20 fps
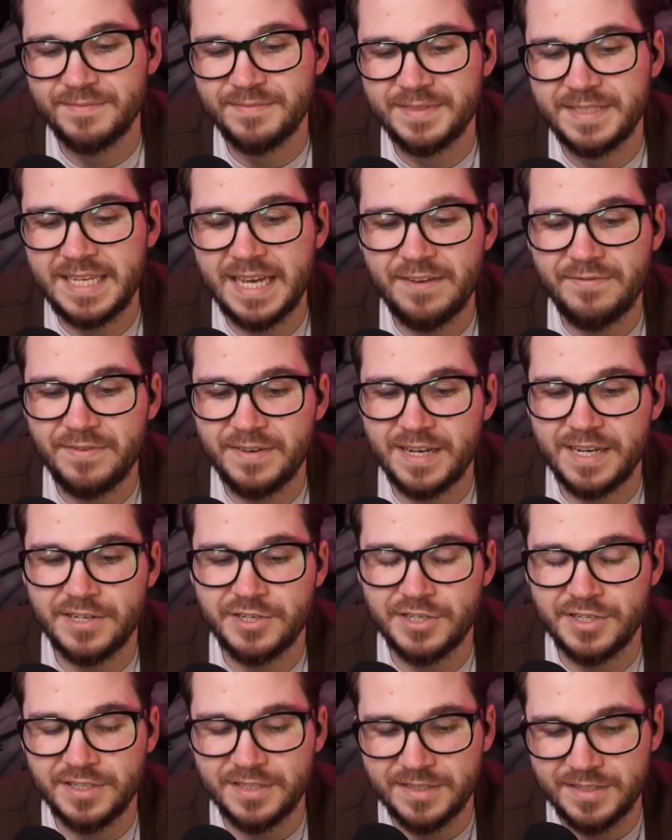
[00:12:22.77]

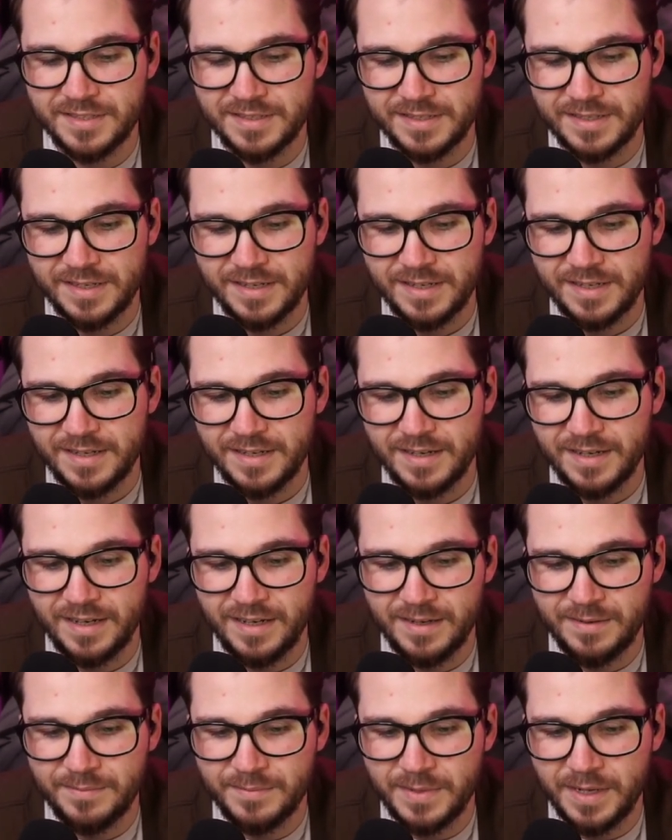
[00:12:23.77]
definitions
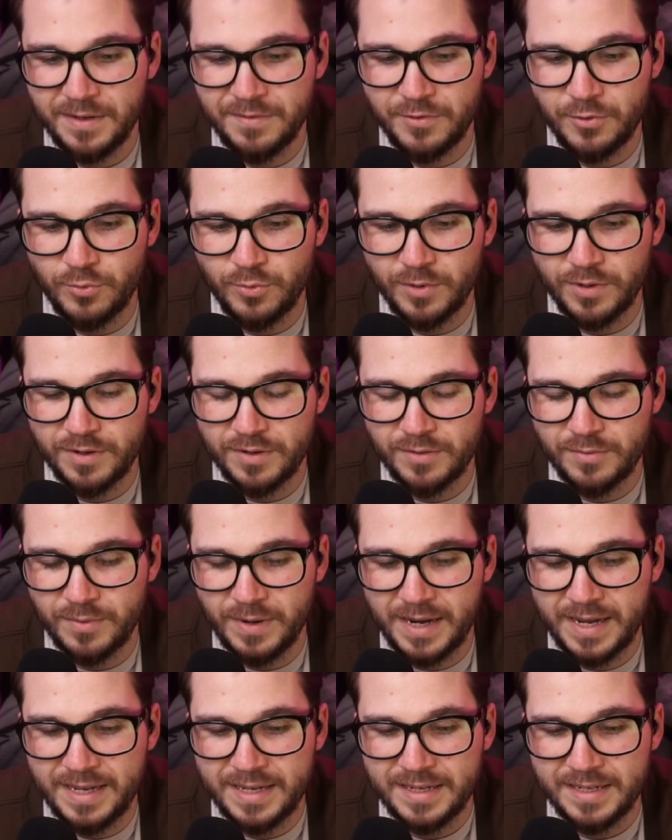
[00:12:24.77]
um, of the word,
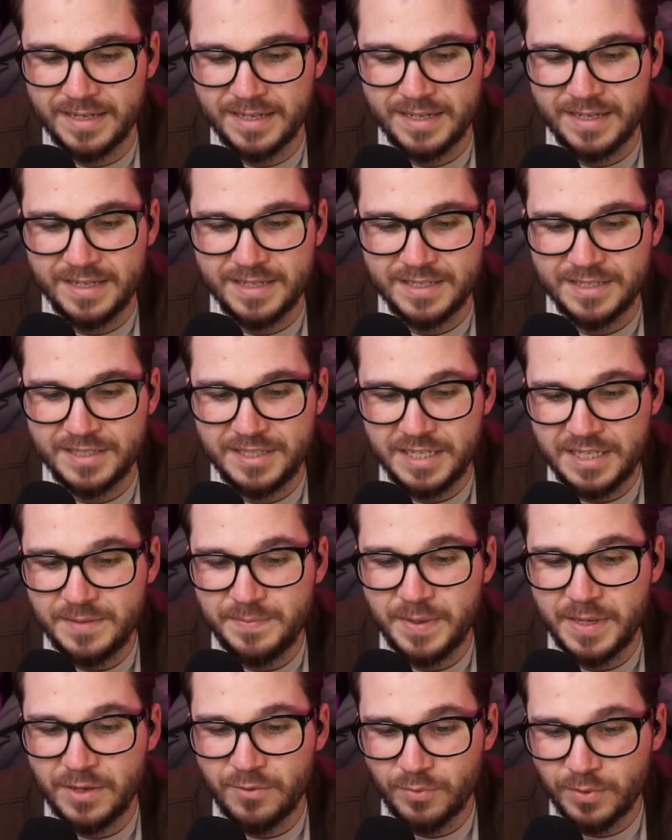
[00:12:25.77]
right? She's
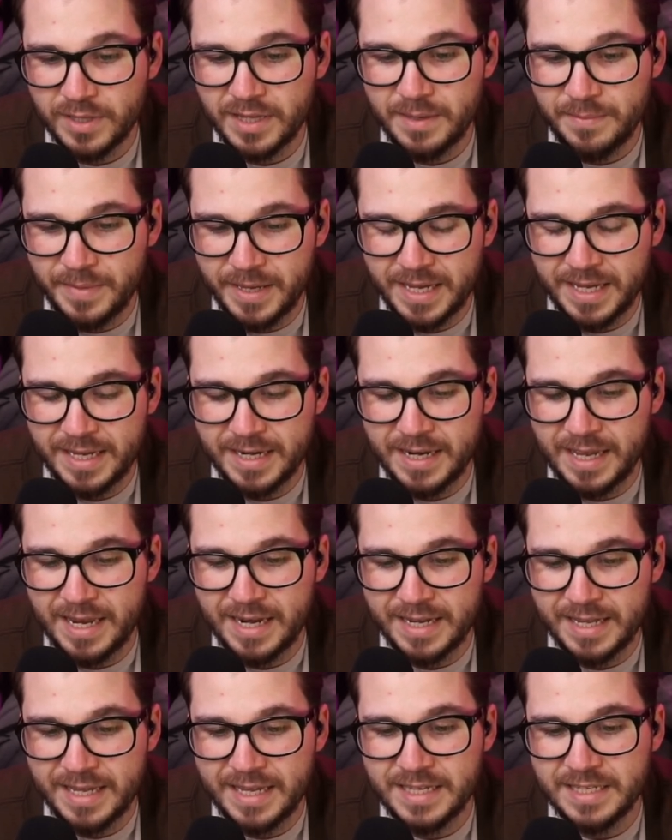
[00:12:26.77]
being really mean
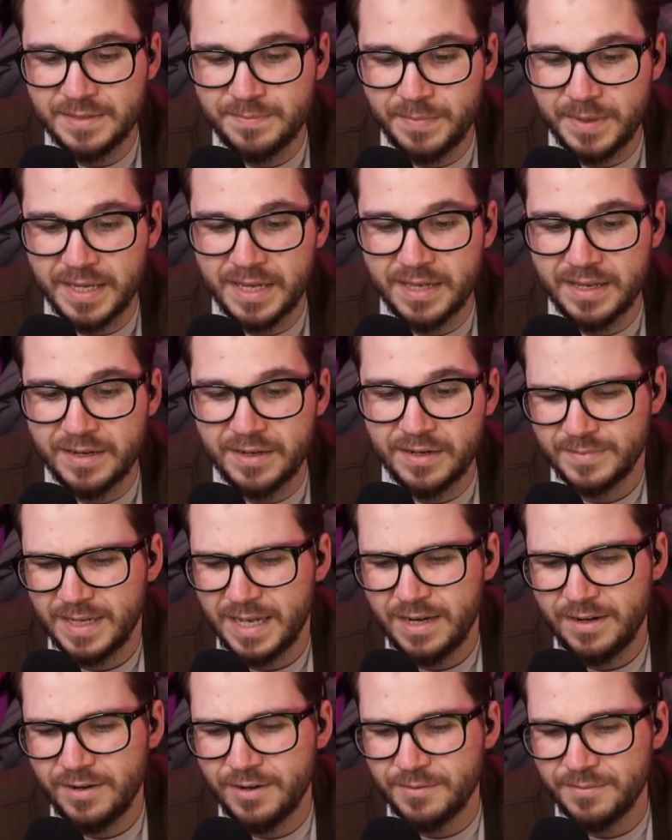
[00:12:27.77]
and he's being,
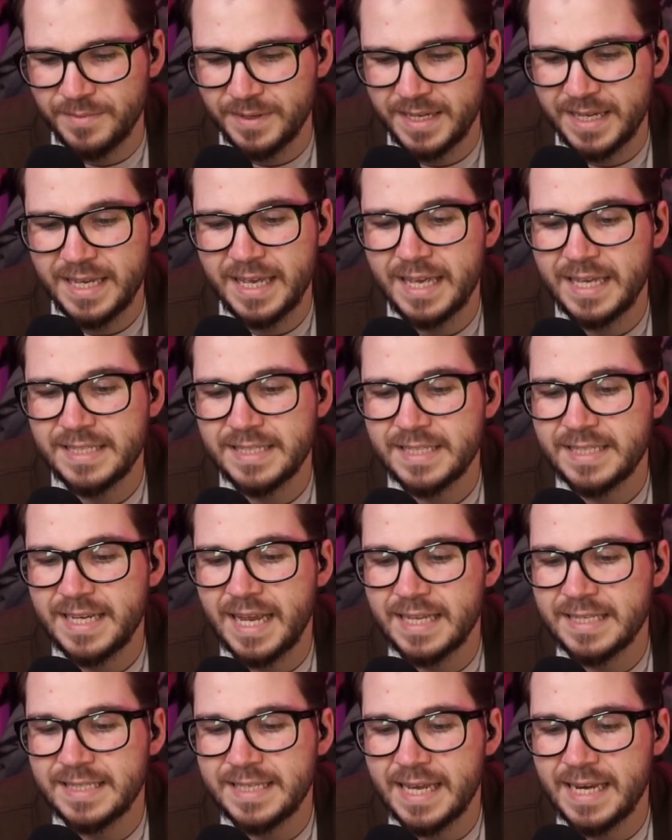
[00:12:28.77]
I don't know. He, he's just
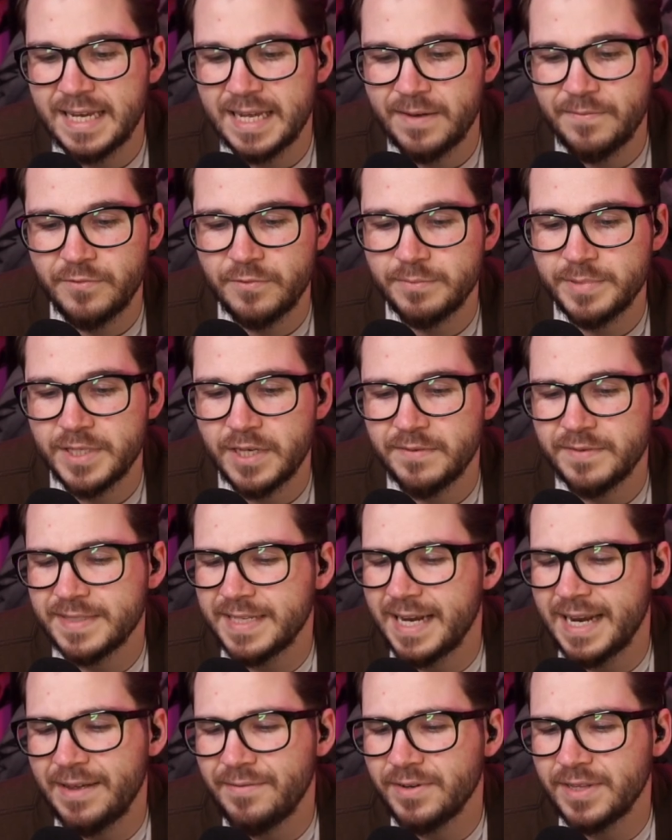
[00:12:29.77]
not standing up for himself. He's
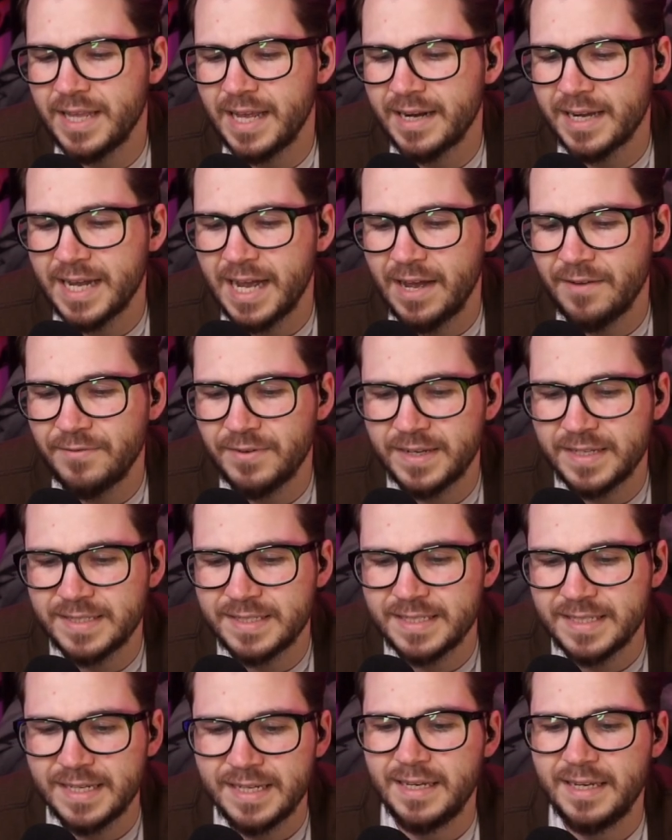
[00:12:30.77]
not having a lot of
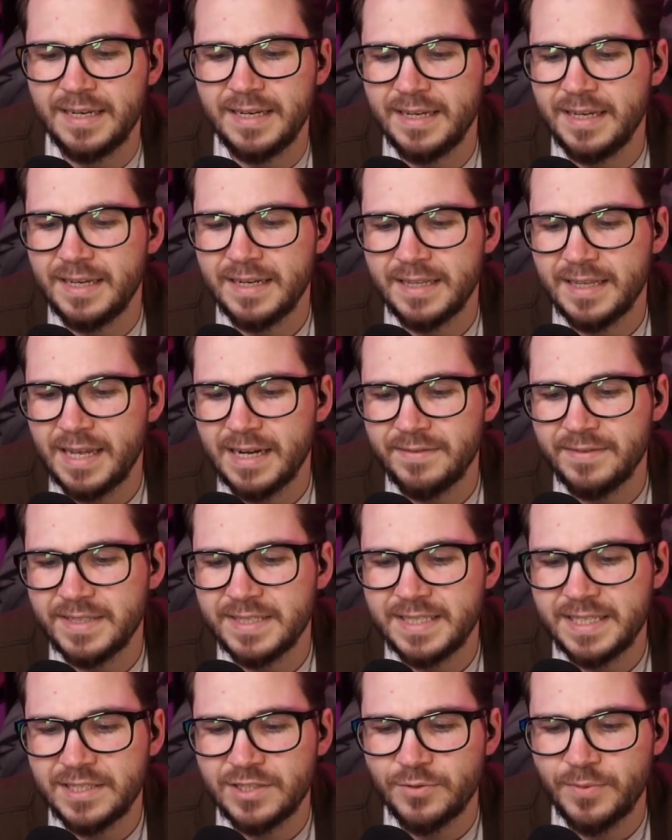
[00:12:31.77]
confidence. And in, in a lot of
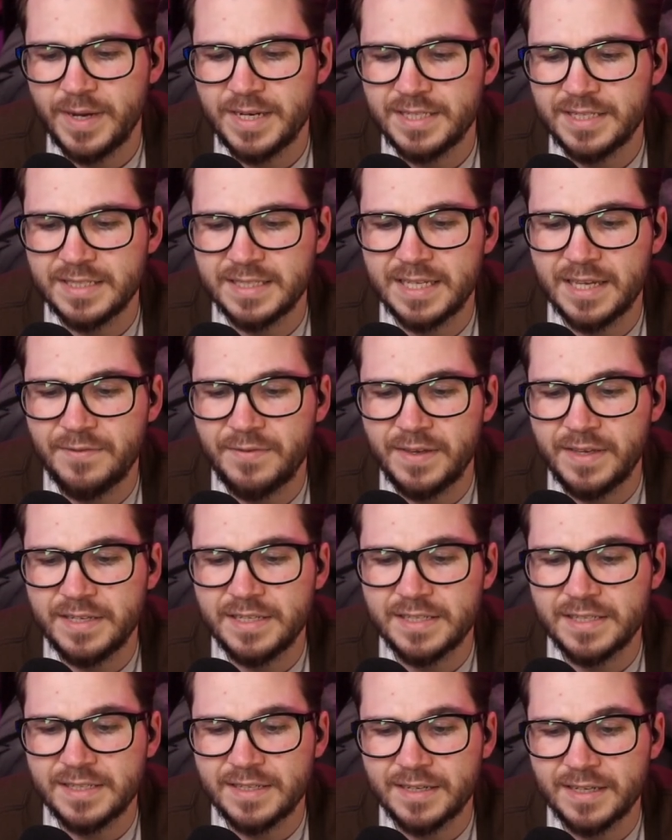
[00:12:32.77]
these situations, if he
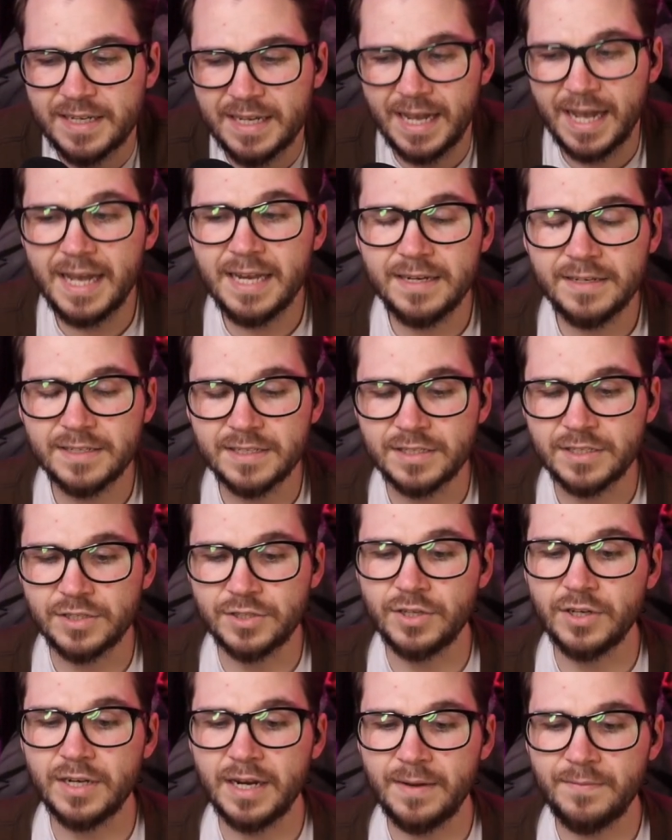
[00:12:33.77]
just kind of just
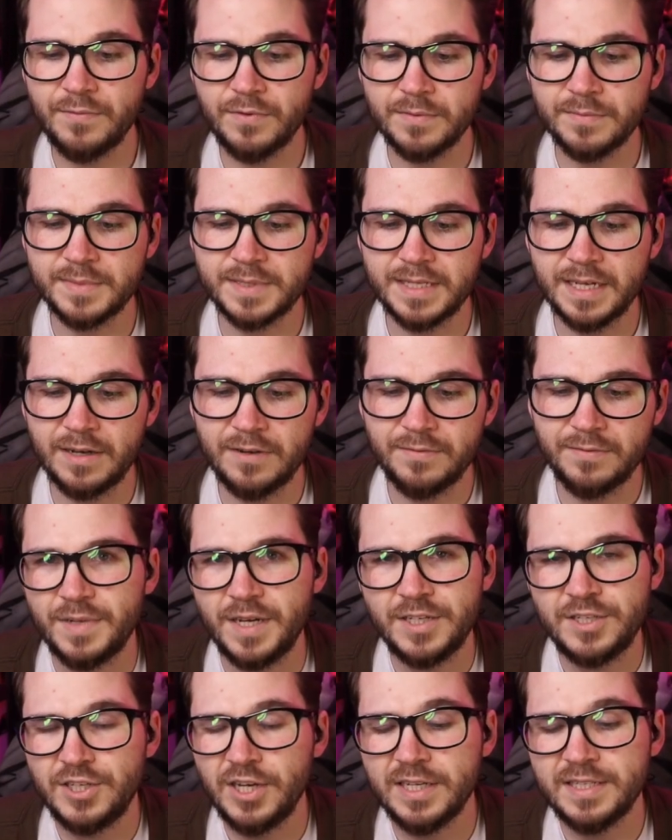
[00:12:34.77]
stood up for himself,
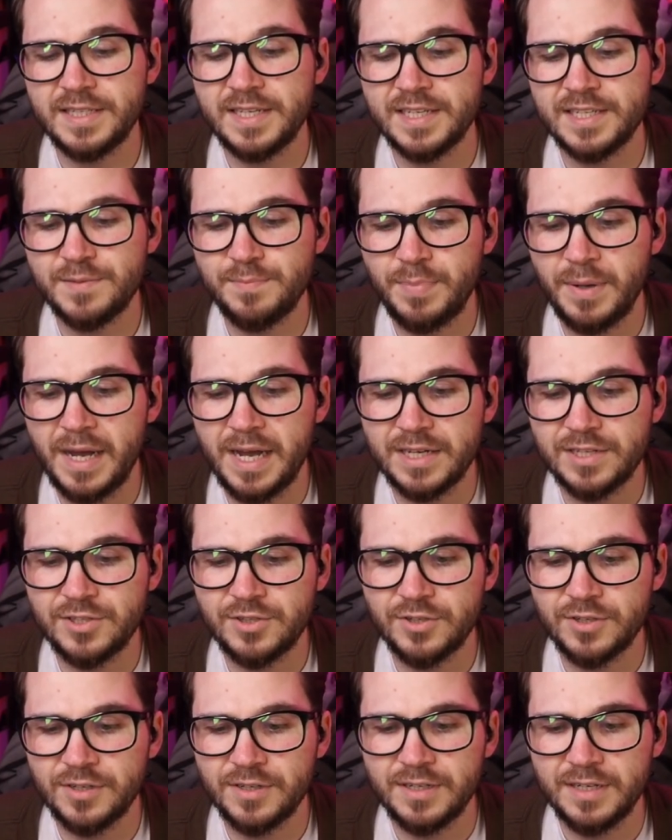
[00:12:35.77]
adjusted his
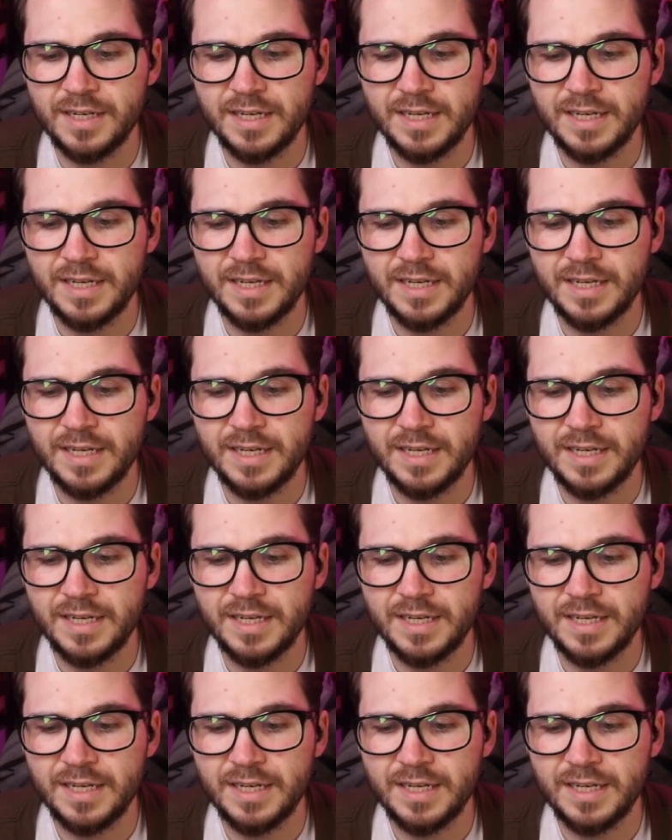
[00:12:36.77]
posture,